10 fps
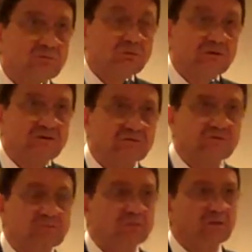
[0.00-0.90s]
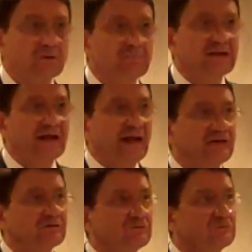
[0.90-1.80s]
tourists will be
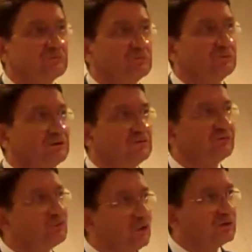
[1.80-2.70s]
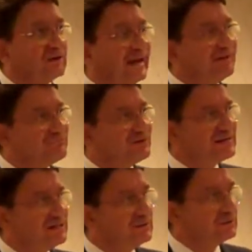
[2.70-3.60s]
added to the stock every
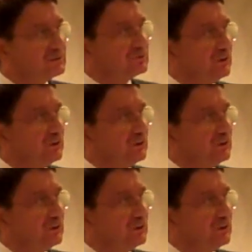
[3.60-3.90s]
year